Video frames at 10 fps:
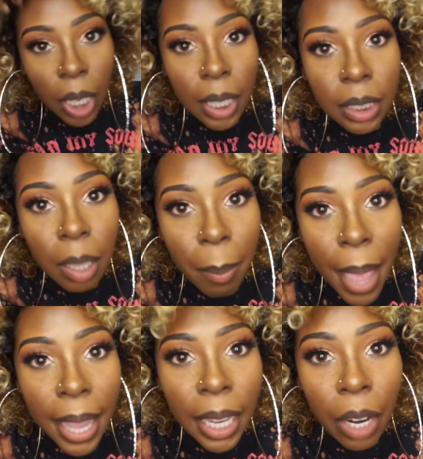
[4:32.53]
at least the
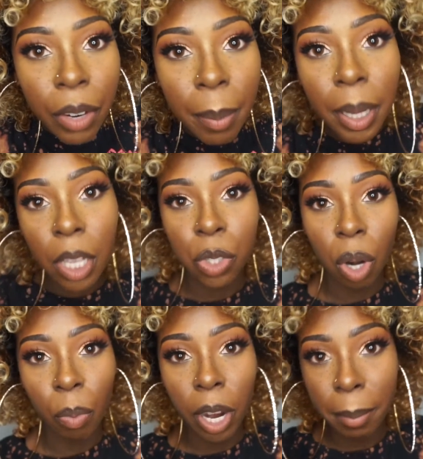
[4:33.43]
bang area, because you
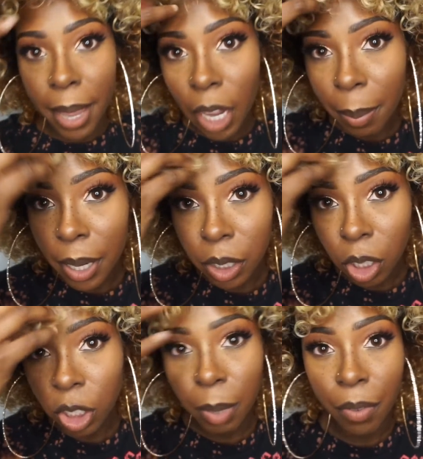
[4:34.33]
know I'm wearing makeup and it's
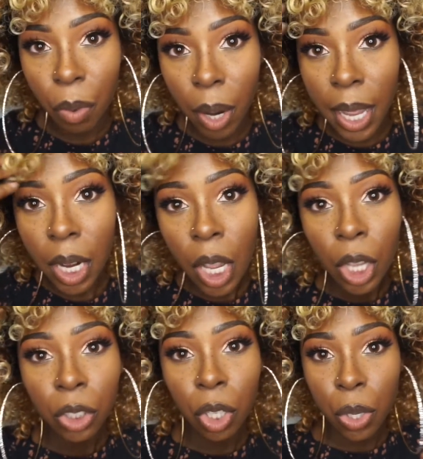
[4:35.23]
touching my forehead.
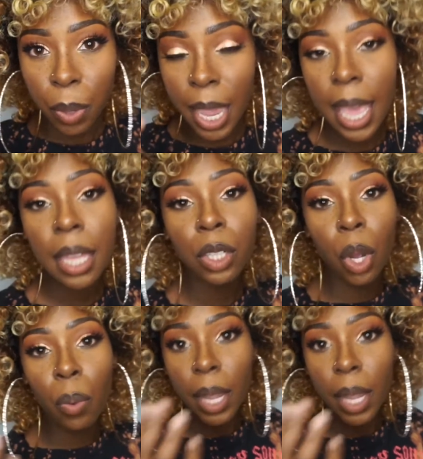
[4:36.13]
So you can go